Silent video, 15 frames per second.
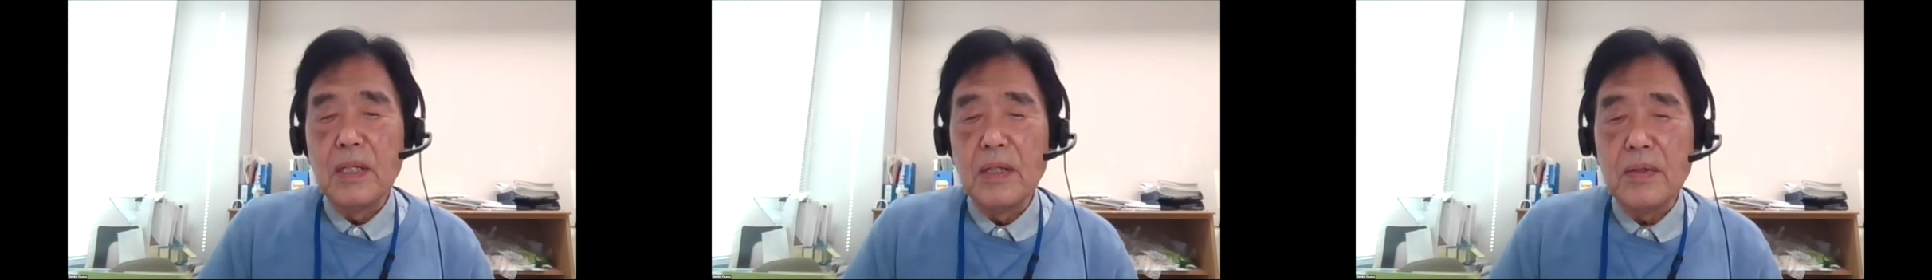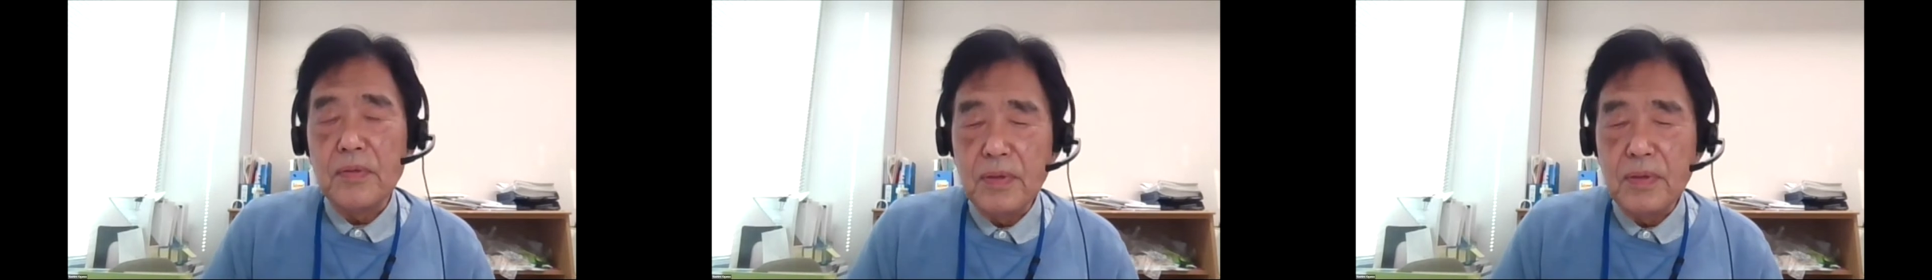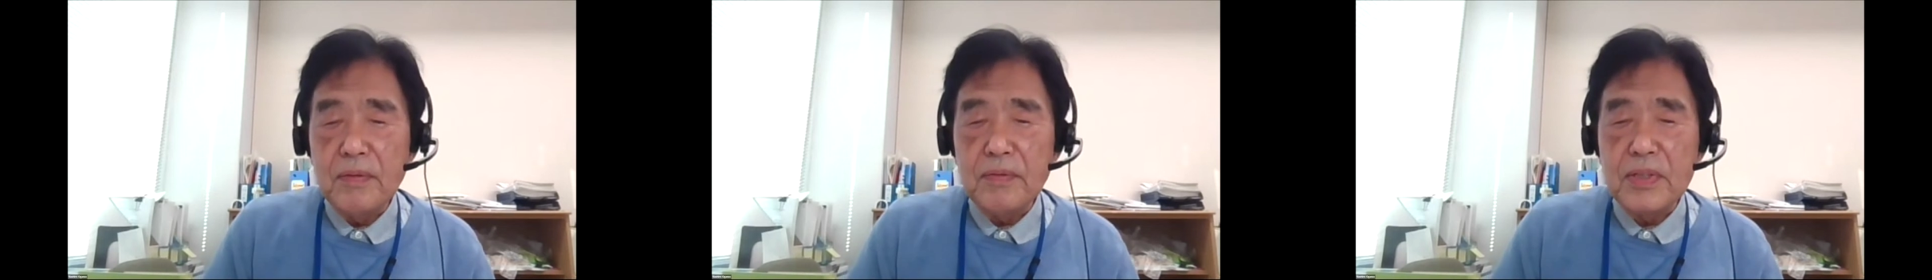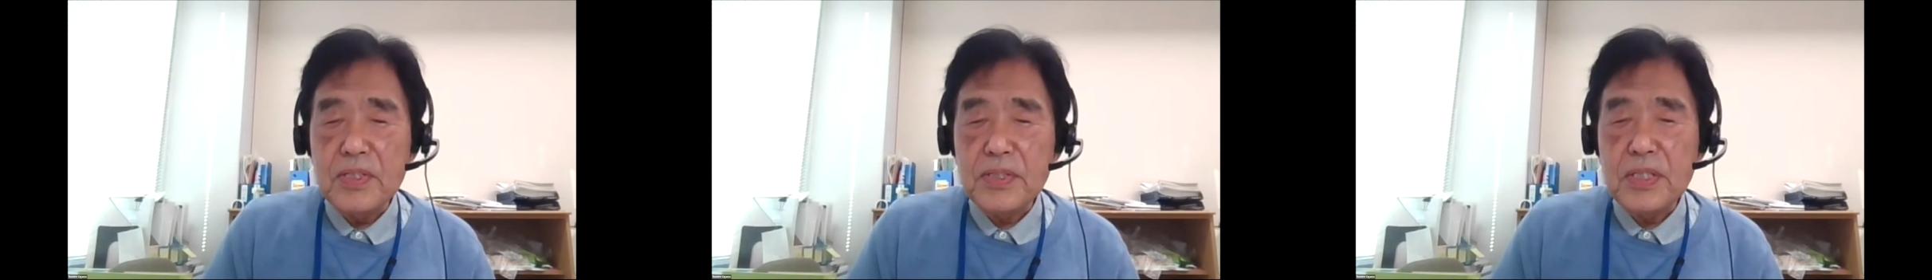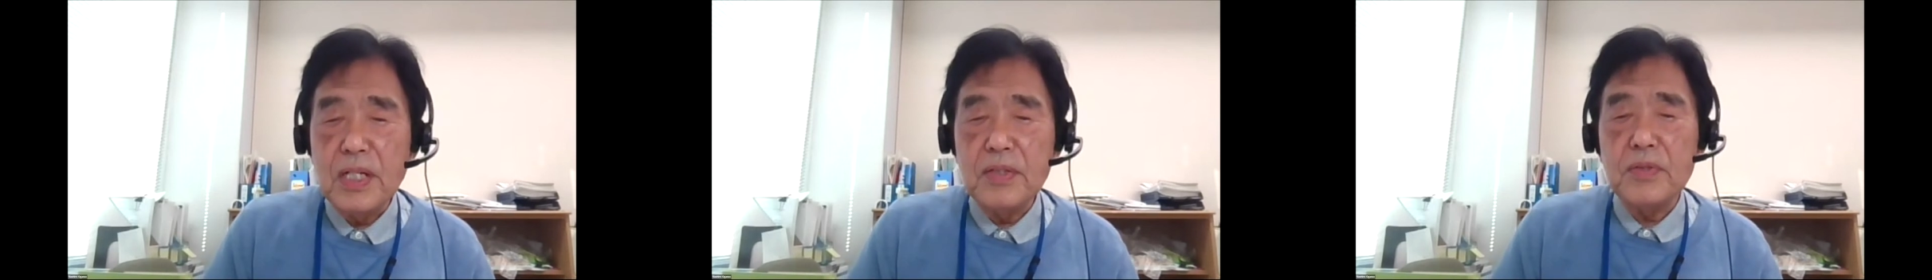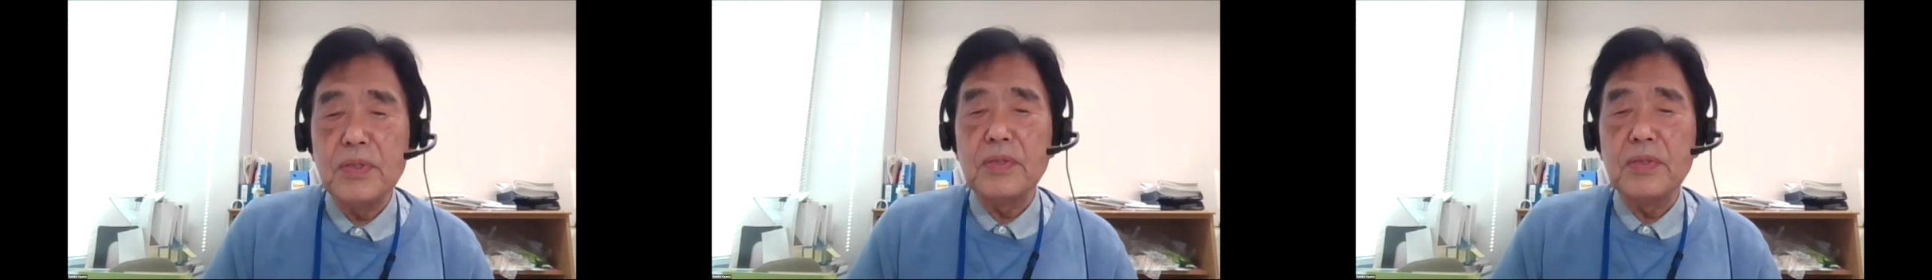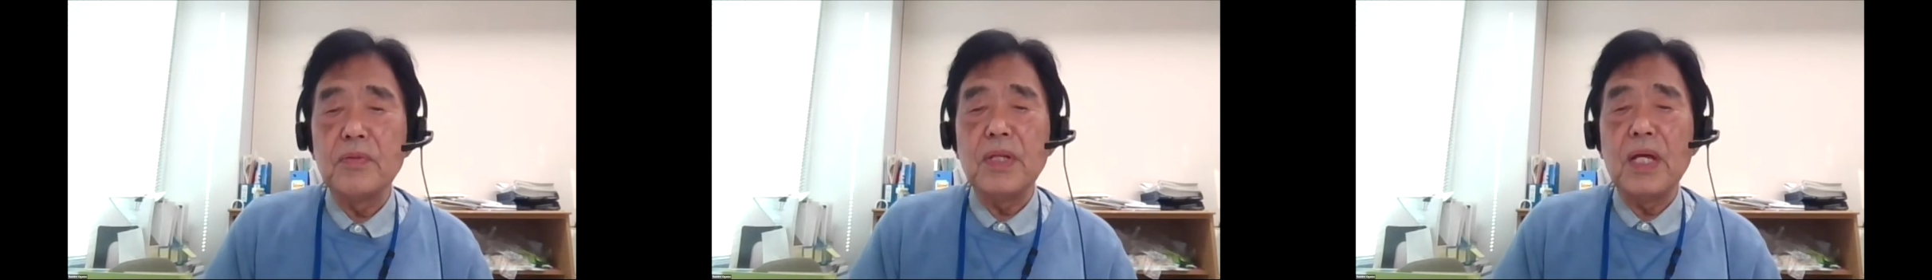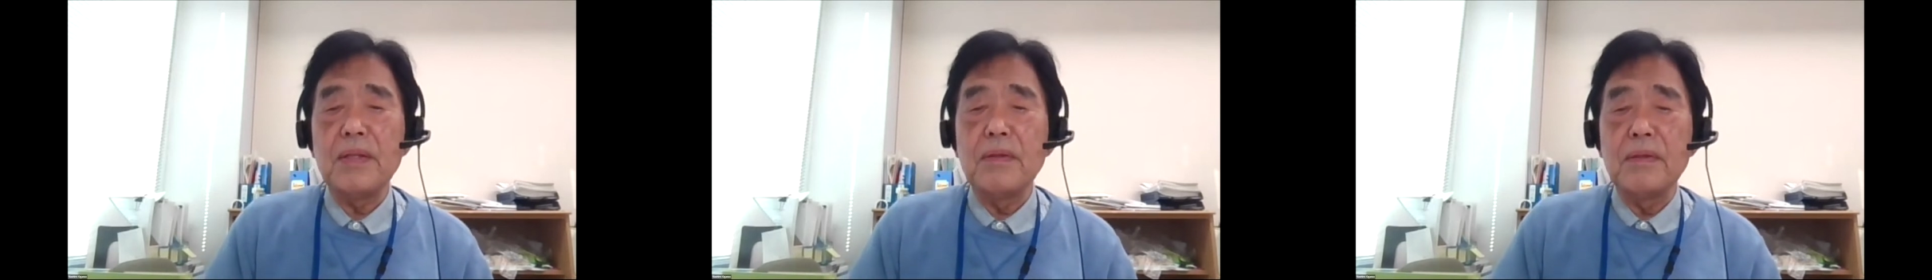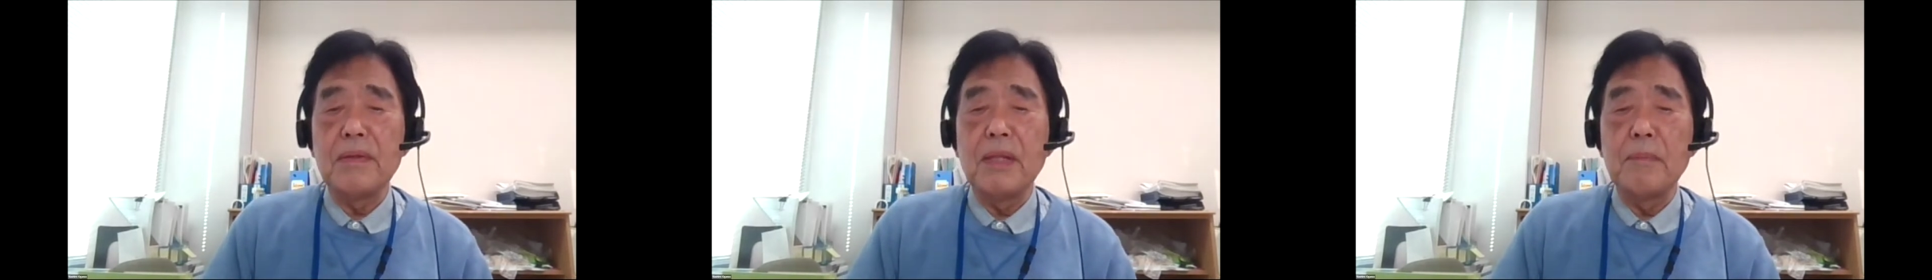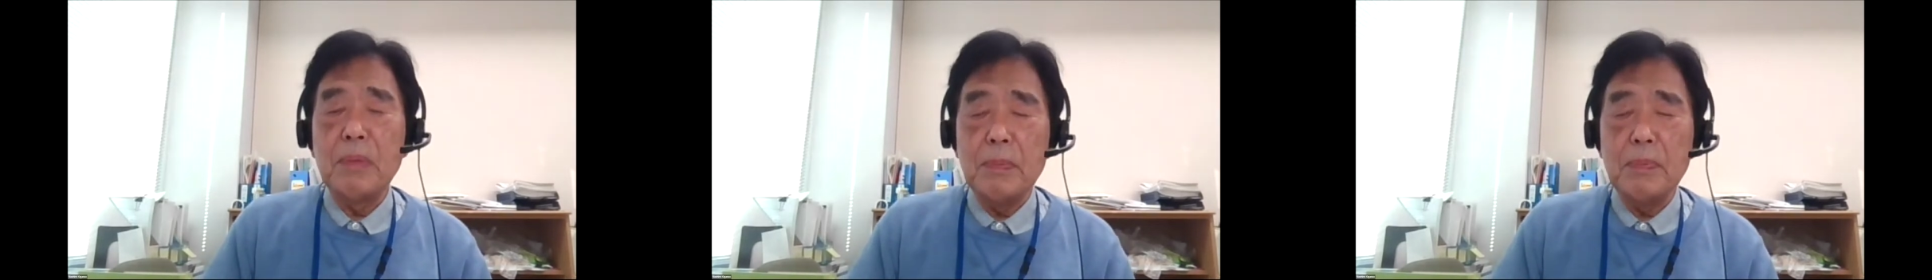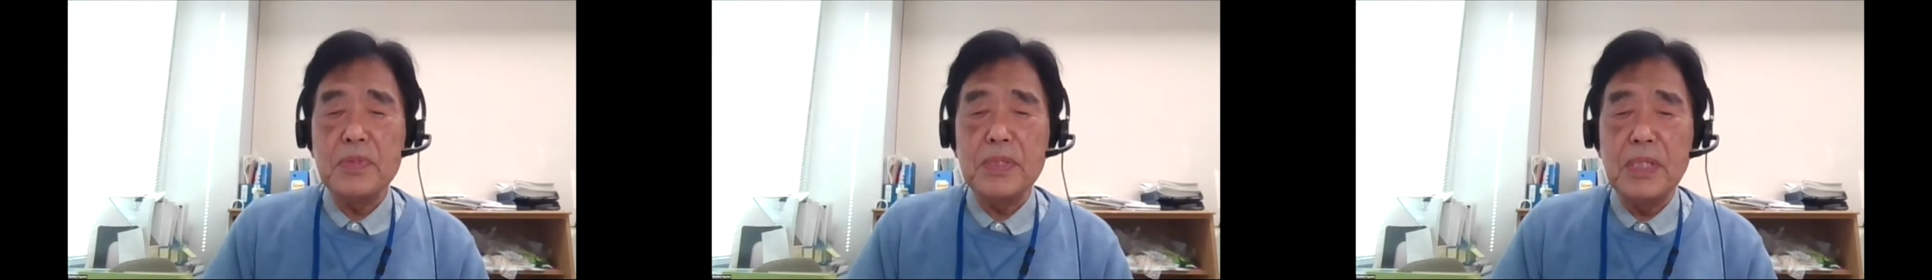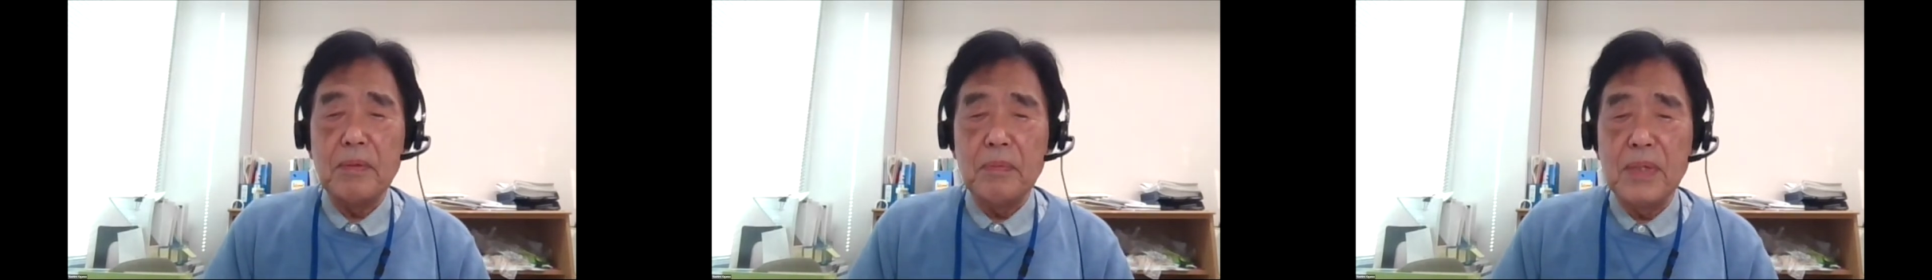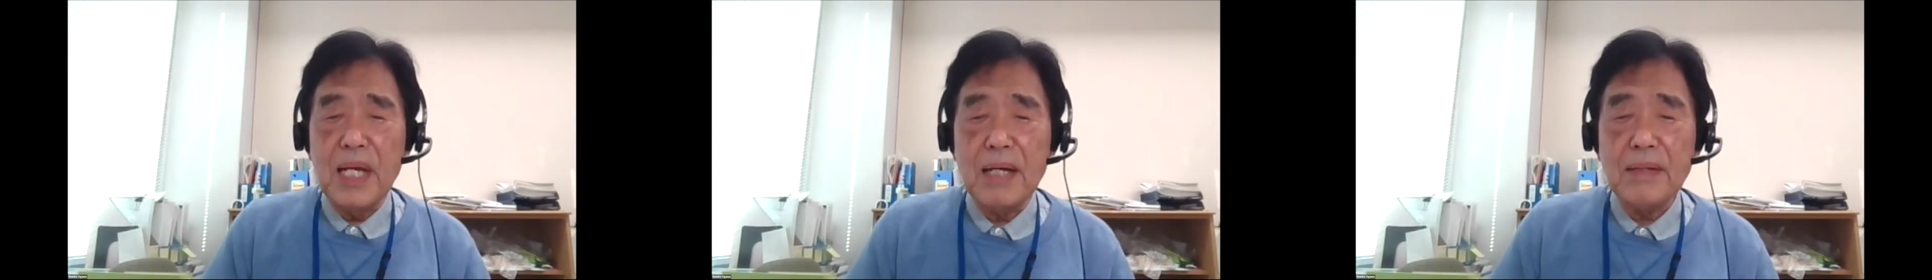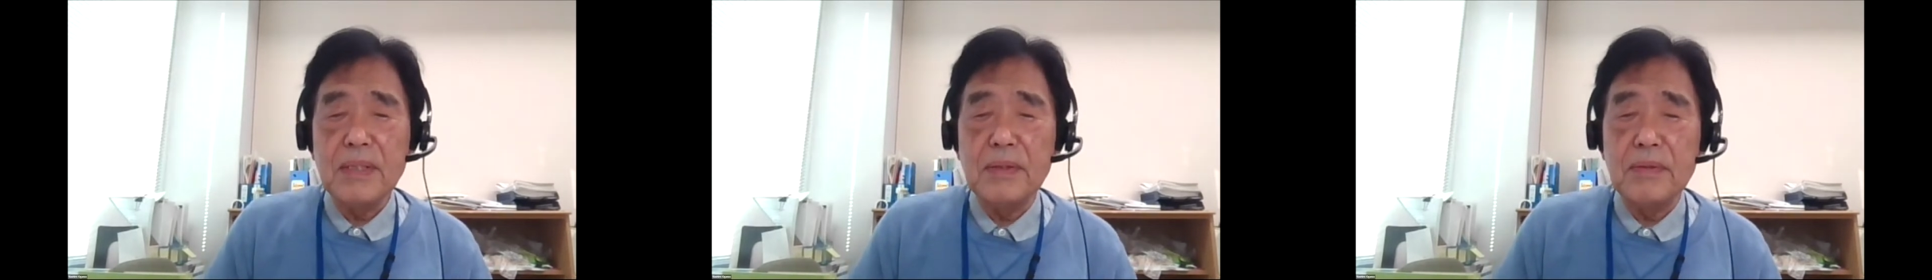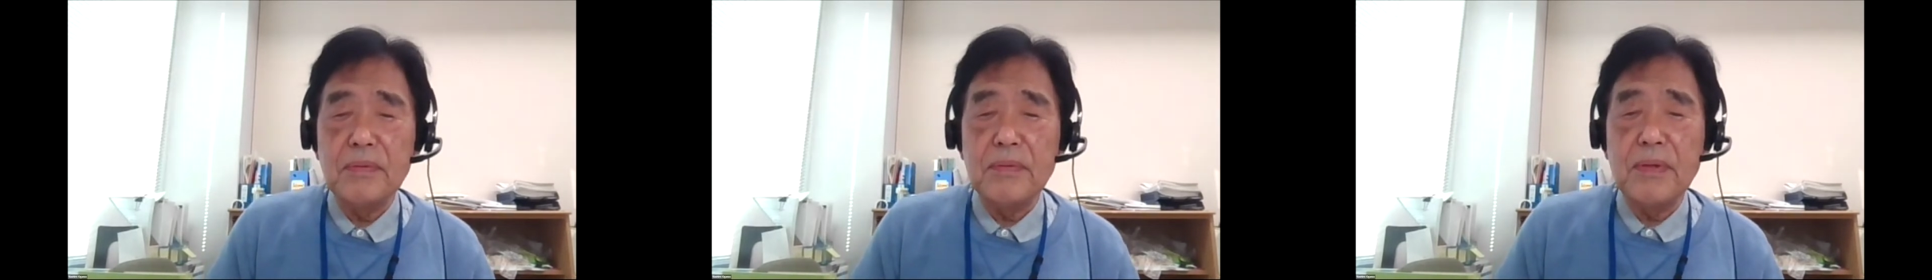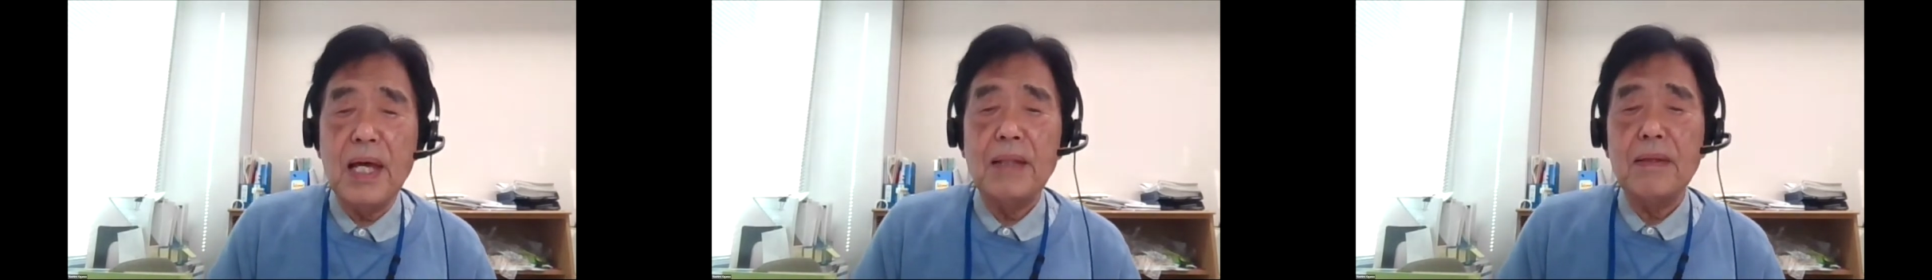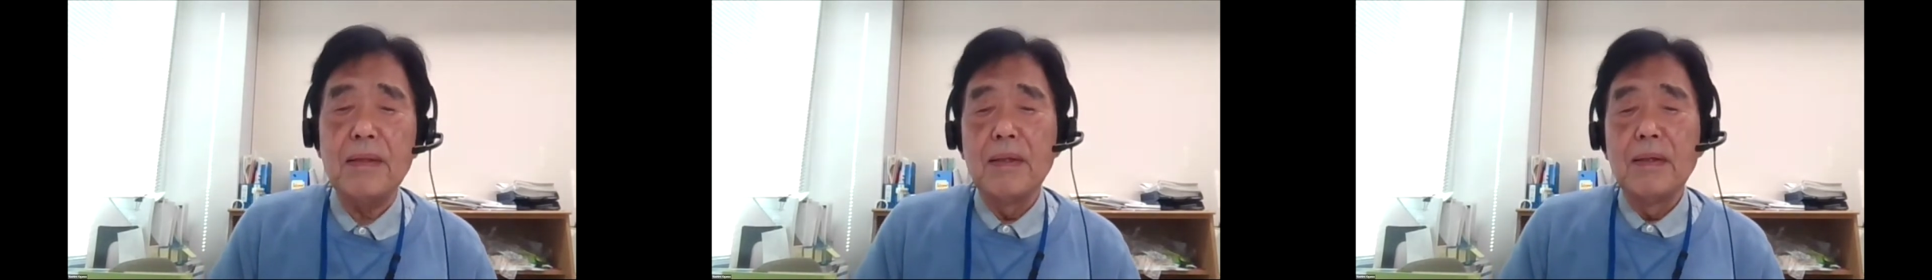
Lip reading: throughout this country so that the people start reacting to that.